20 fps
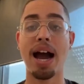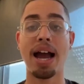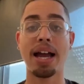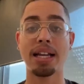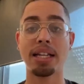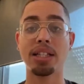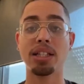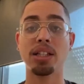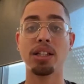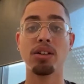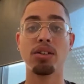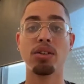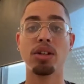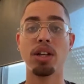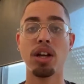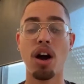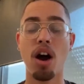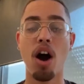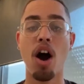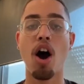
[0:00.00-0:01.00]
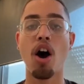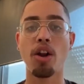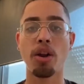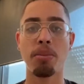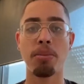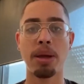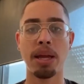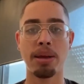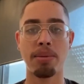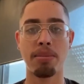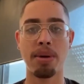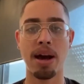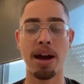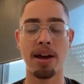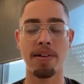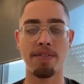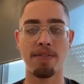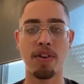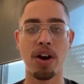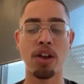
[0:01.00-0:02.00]
I can literally automate
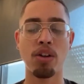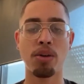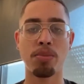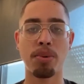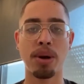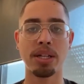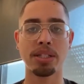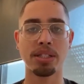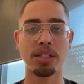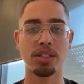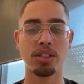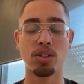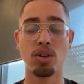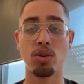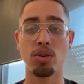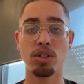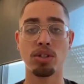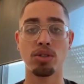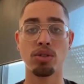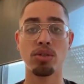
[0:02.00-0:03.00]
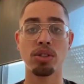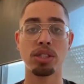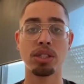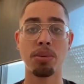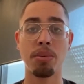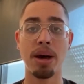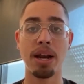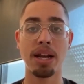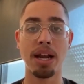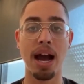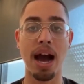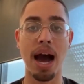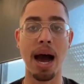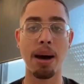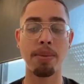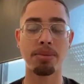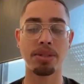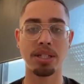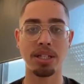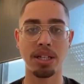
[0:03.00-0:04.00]
my follow-up process. So as soon as somebody
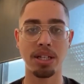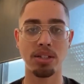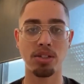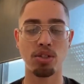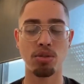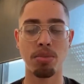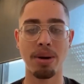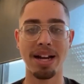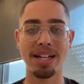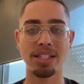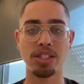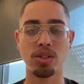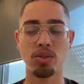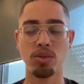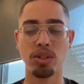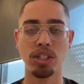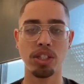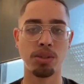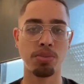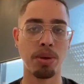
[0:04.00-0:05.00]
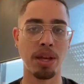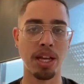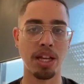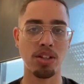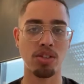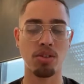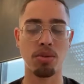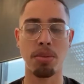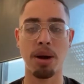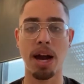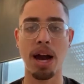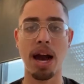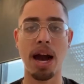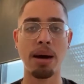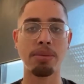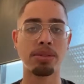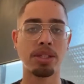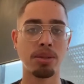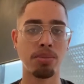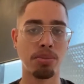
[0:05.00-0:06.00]
opts in to my squeeze page or my
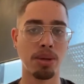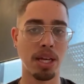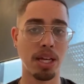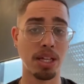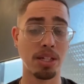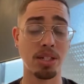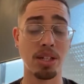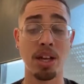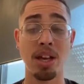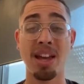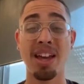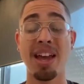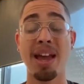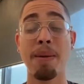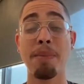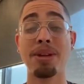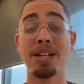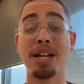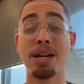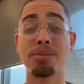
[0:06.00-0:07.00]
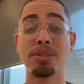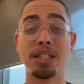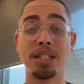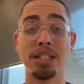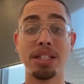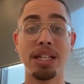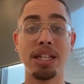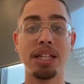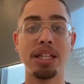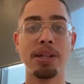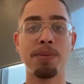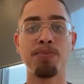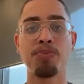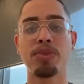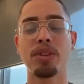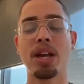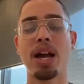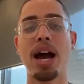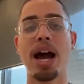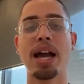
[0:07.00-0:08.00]
opt-in page and becomes a lead,
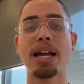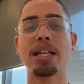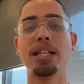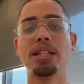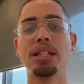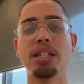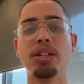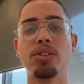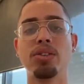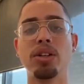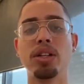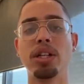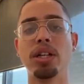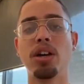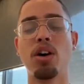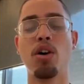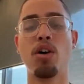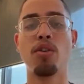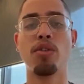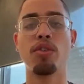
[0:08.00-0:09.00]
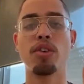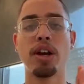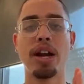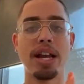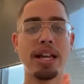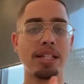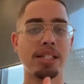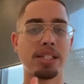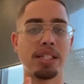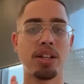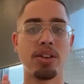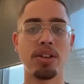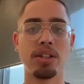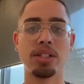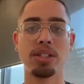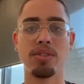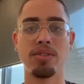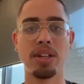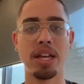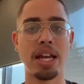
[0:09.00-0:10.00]
I can literally, over a
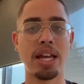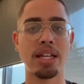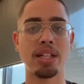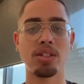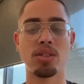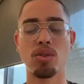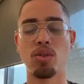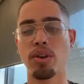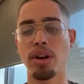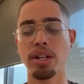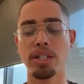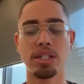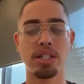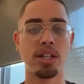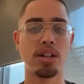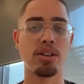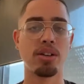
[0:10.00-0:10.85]
series of days or a